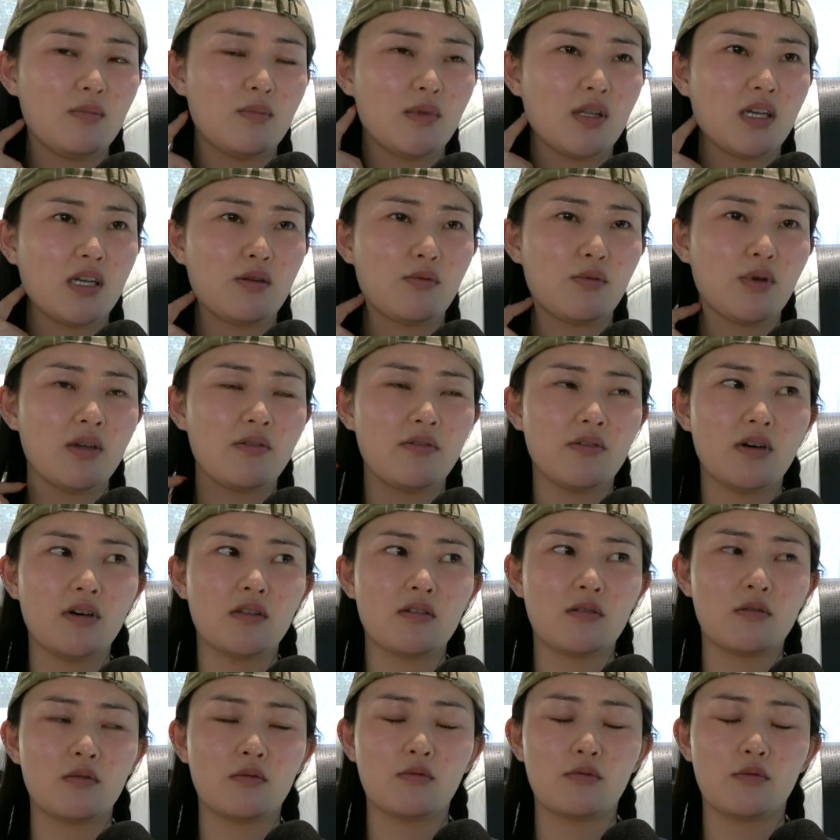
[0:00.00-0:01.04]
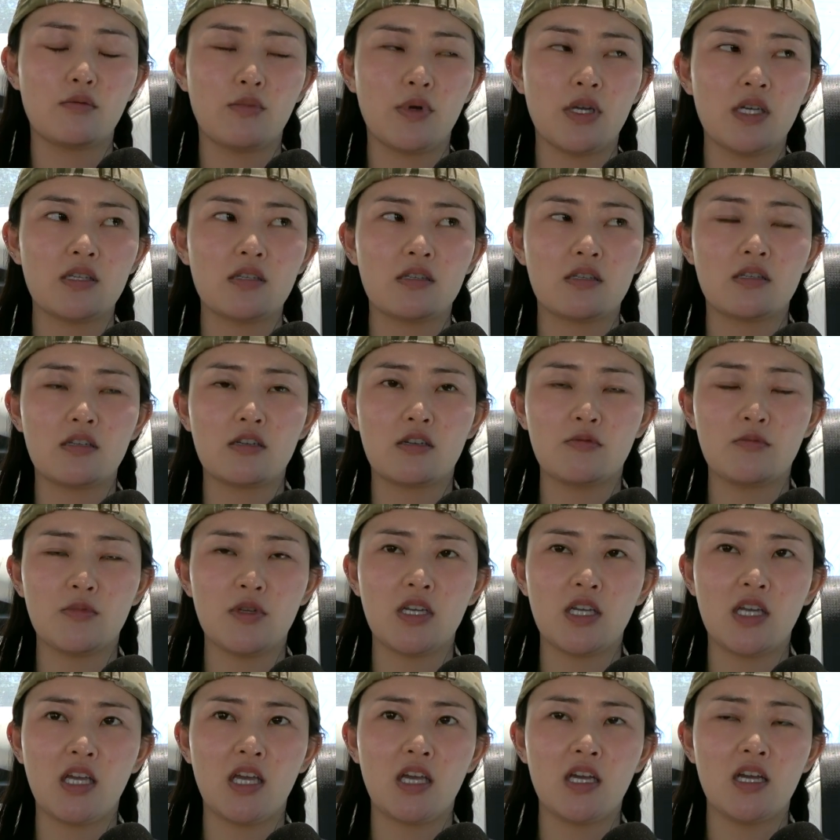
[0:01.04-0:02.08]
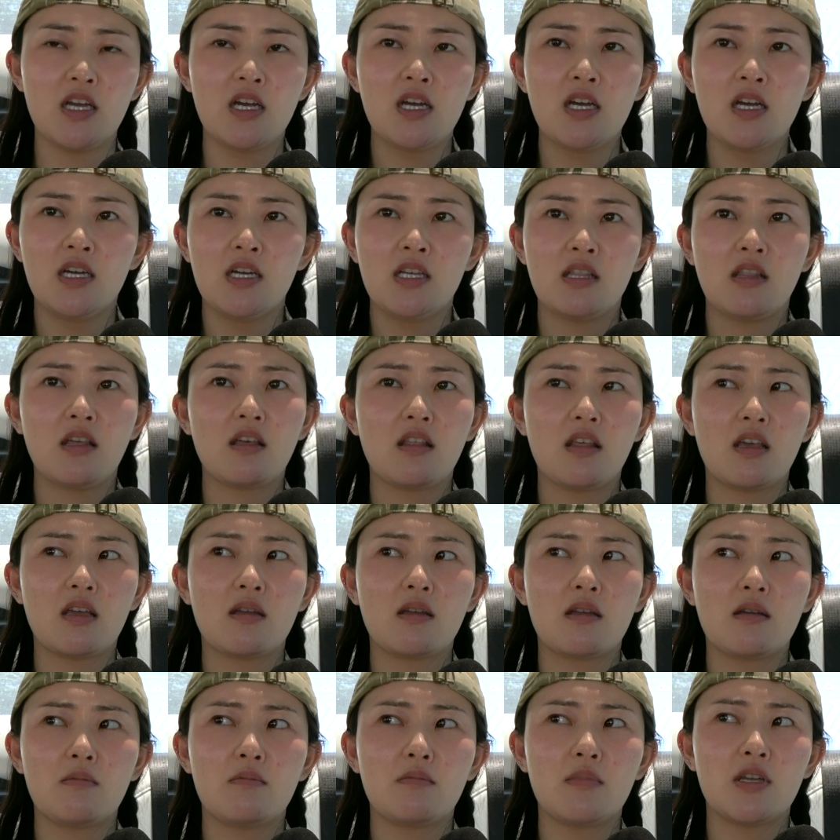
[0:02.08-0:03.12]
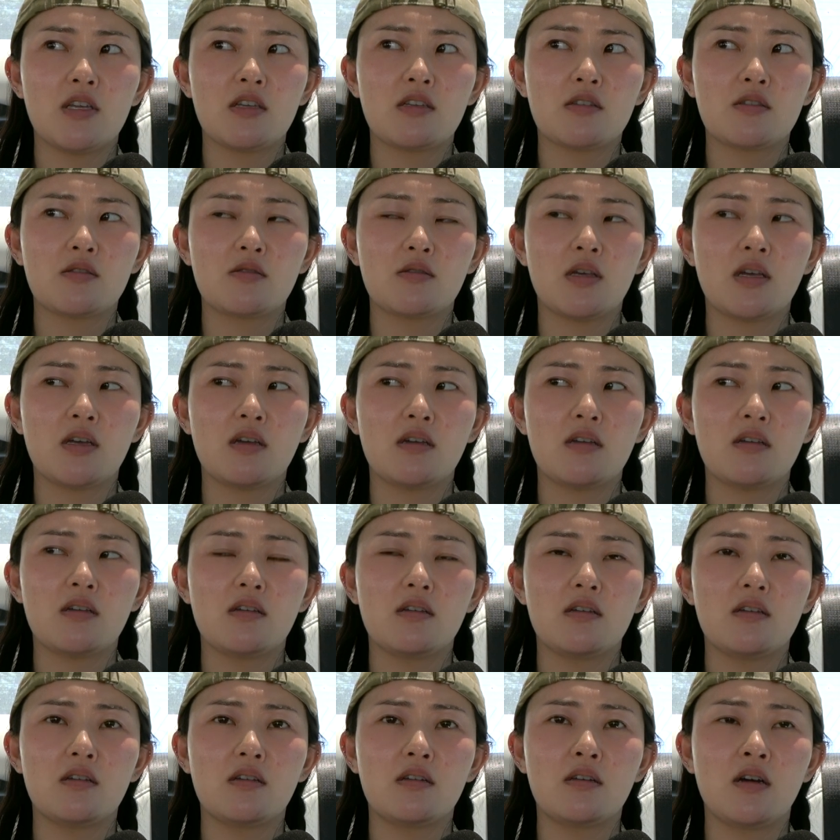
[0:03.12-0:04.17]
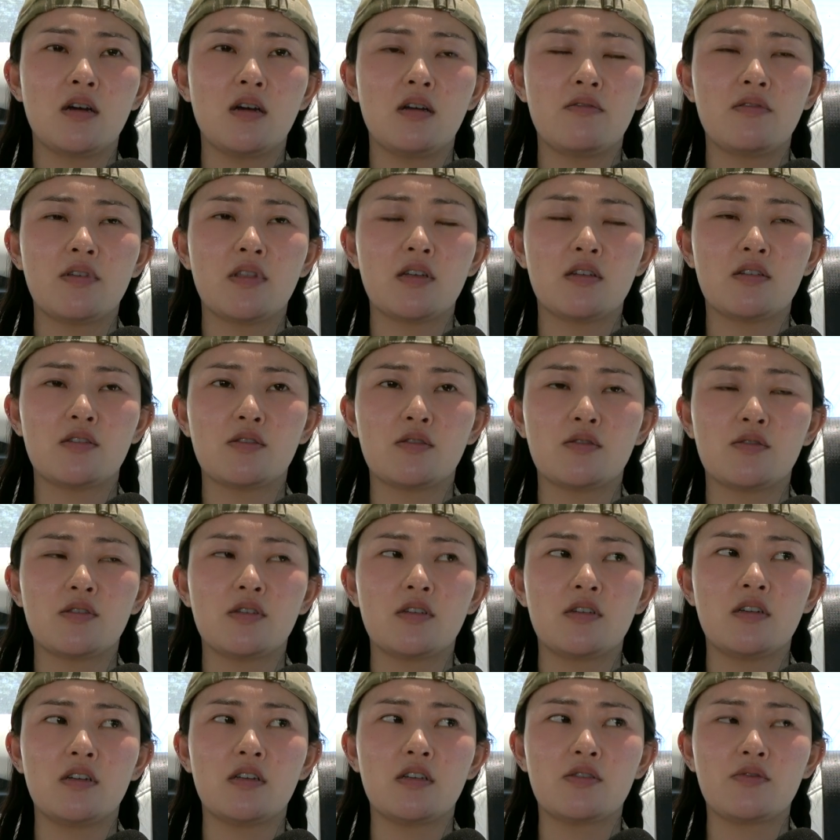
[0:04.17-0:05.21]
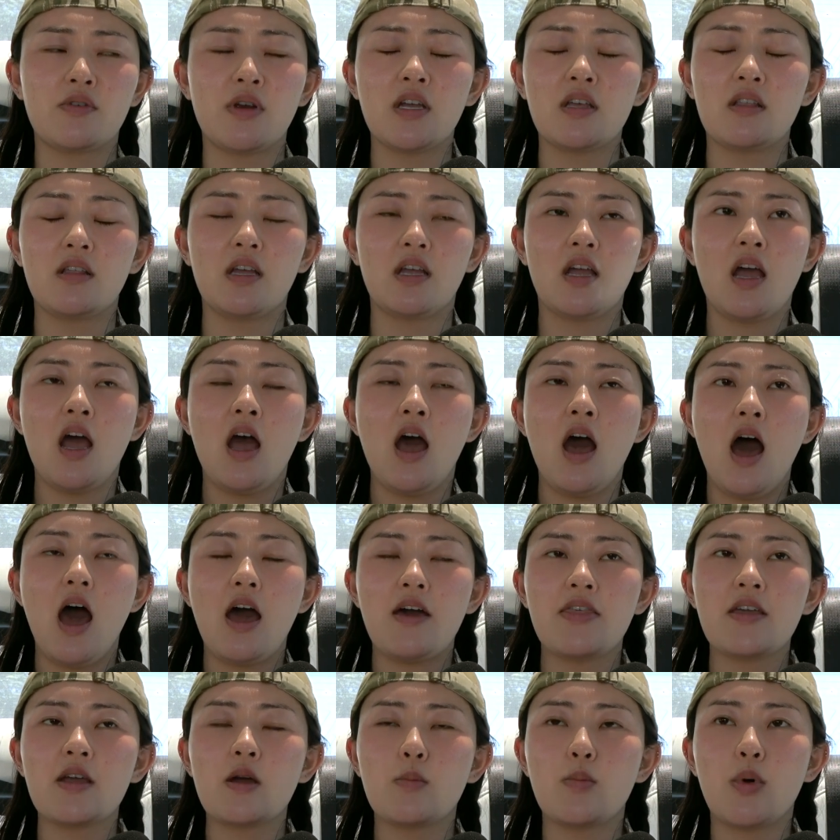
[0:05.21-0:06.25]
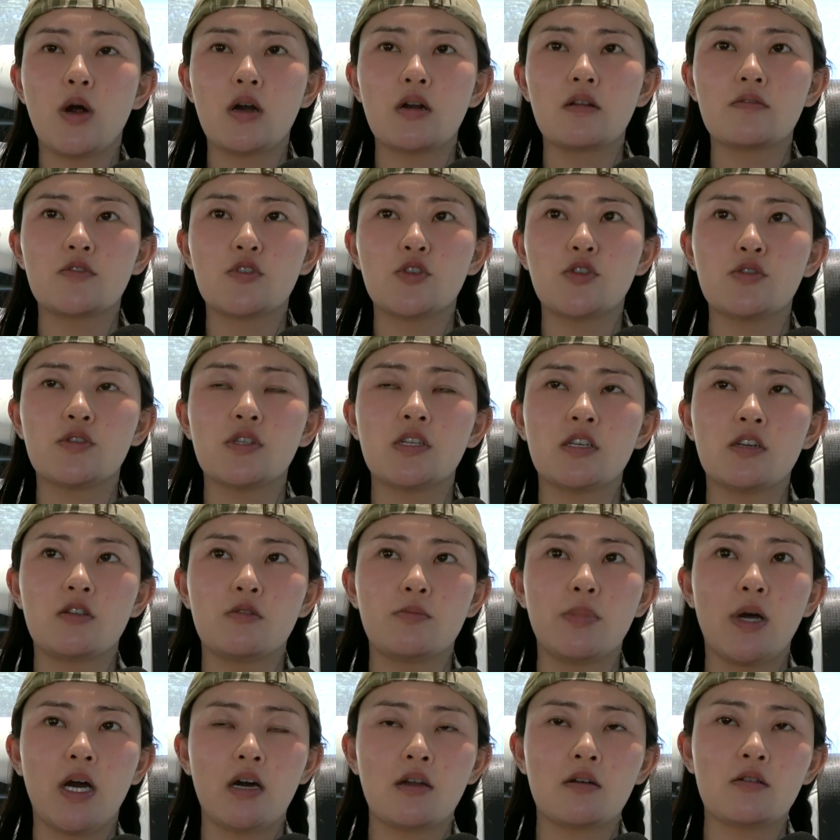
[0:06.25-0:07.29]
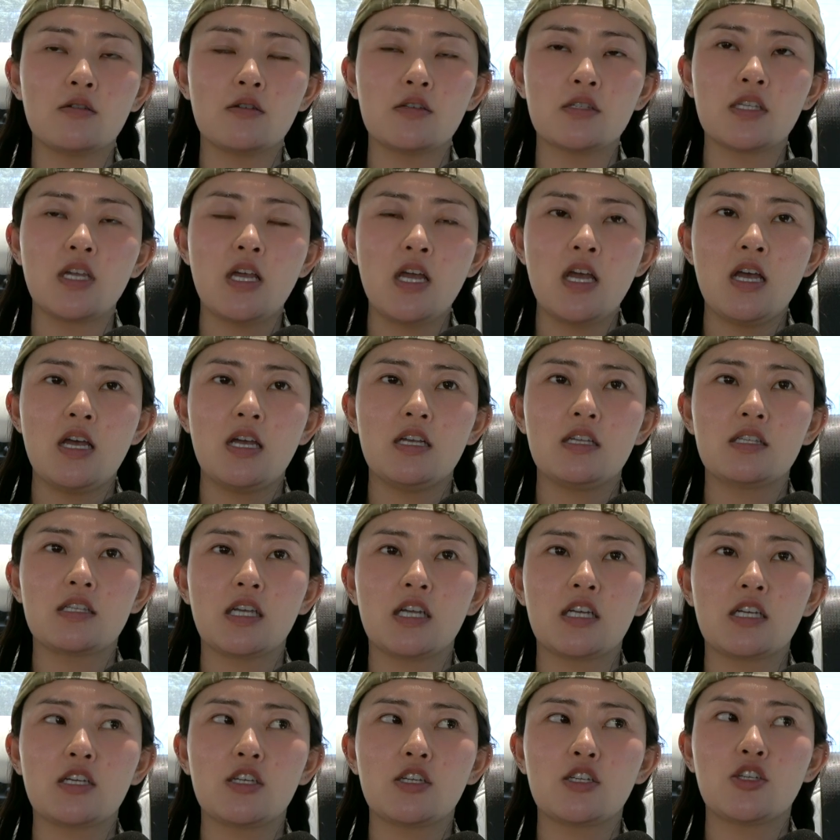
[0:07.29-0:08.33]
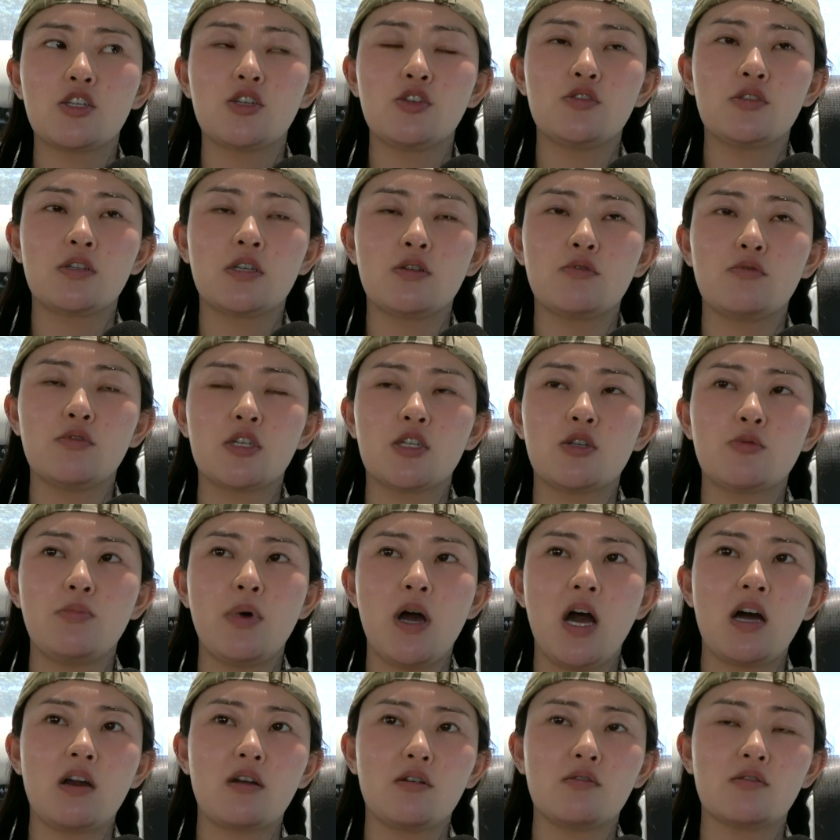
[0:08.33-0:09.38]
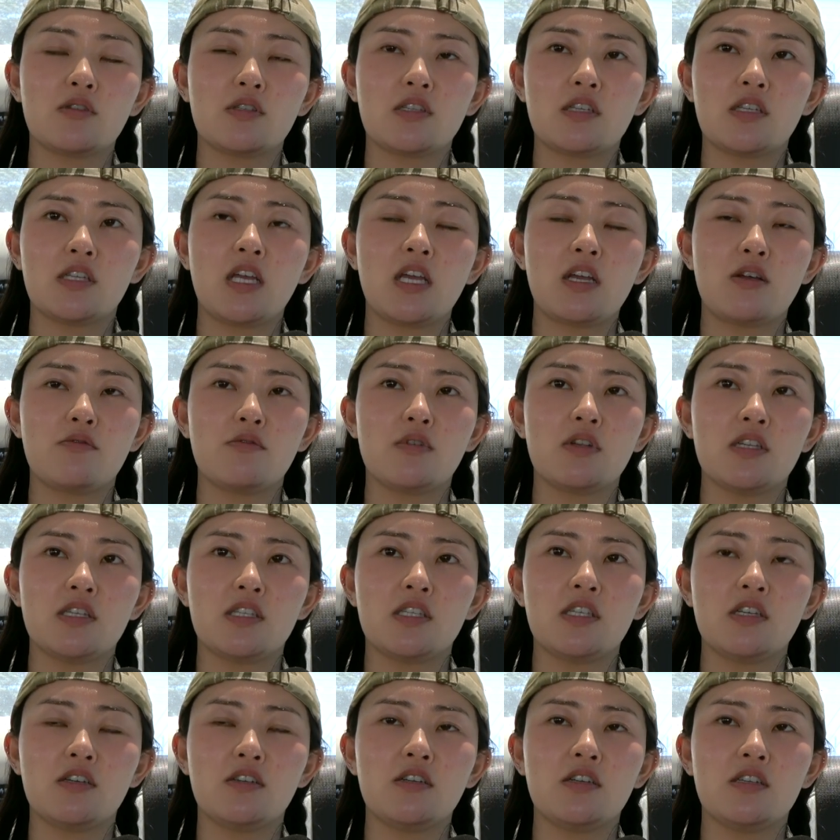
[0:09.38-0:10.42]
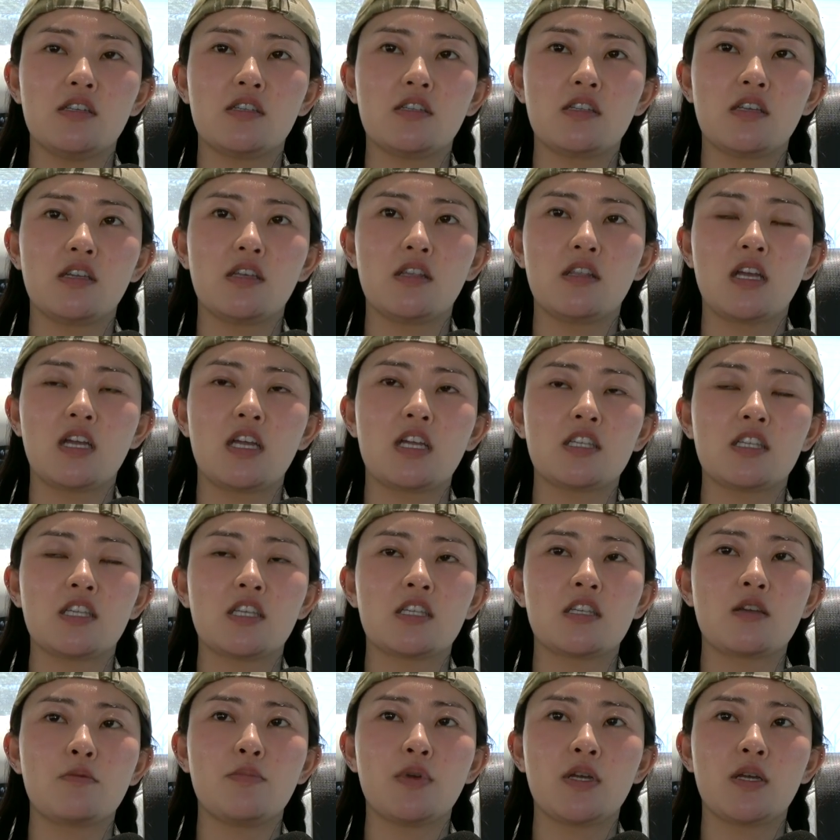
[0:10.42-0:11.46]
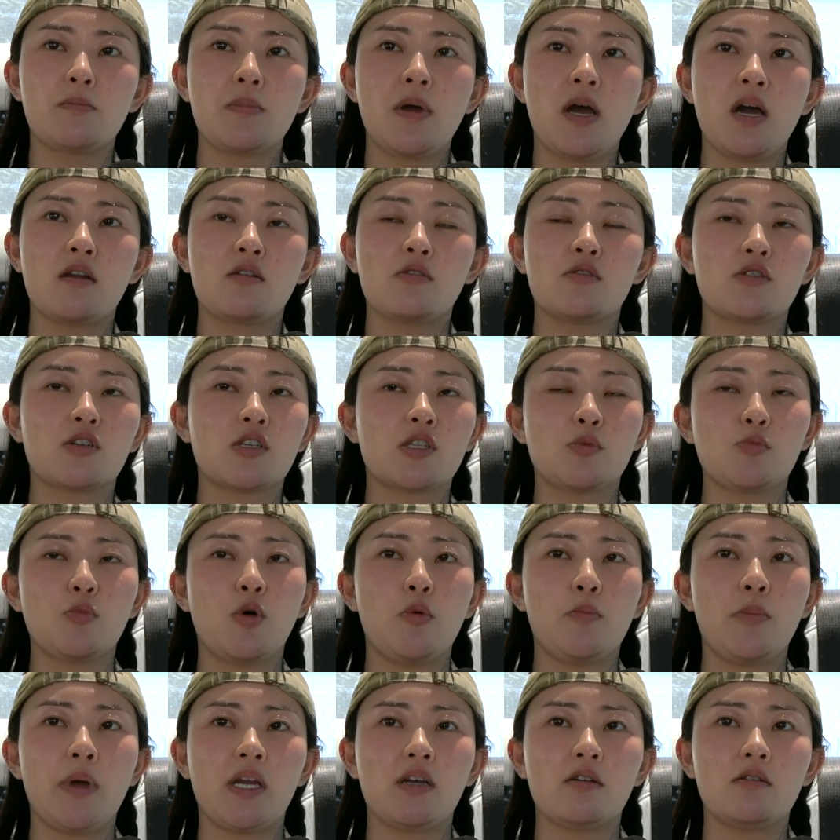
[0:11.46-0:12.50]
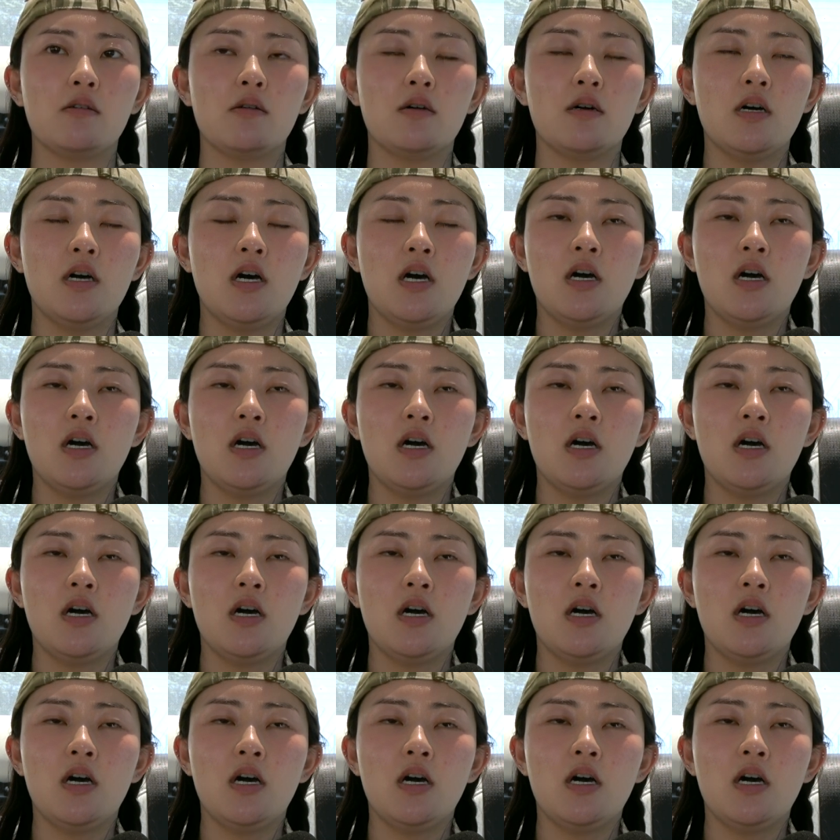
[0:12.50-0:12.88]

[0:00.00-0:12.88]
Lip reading: Like, we have other ways to communicate that like make it so that not everything is so serious, right? Like, I think a part of choosing your battles is like choosing which battles to take really seriously. Like, is this a big battle or a small battle?